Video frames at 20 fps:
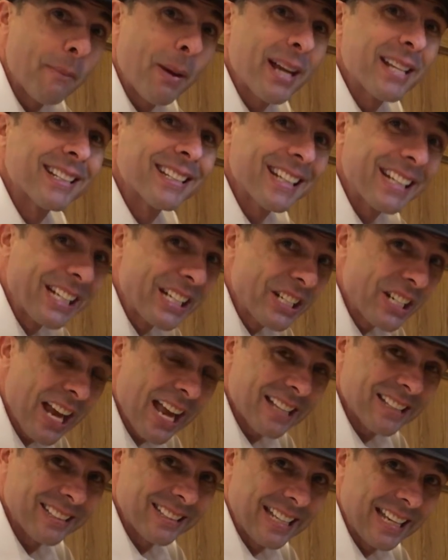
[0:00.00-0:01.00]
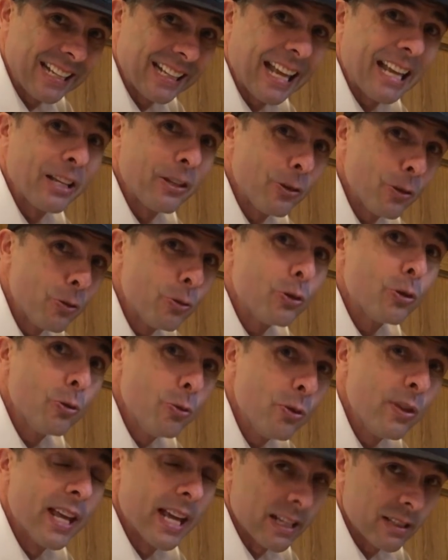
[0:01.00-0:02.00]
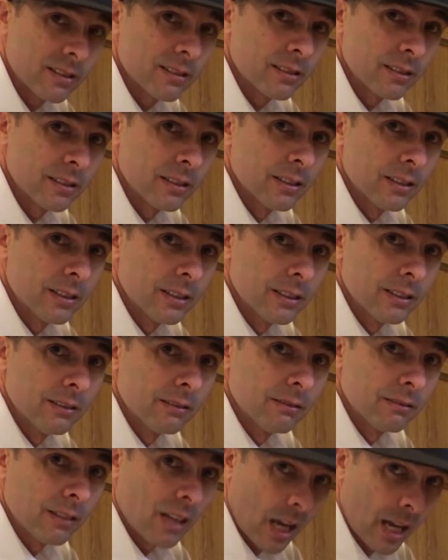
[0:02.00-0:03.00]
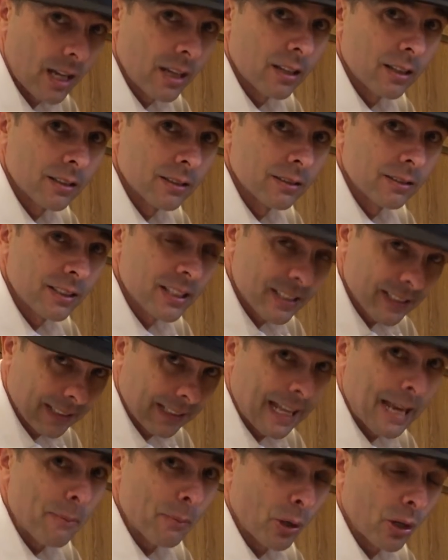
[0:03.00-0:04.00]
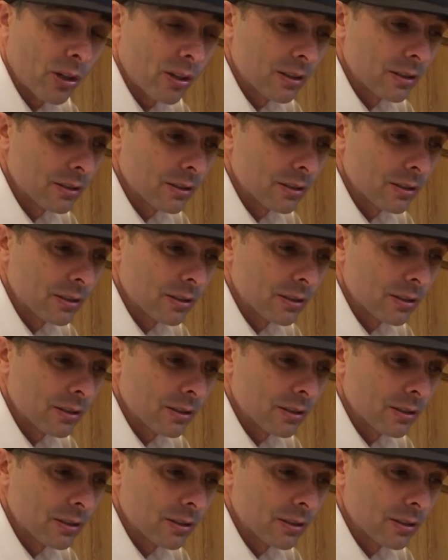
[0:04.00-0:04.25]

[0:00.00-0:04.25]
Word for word: am I suggesting that you do this, okay? Disclaimer,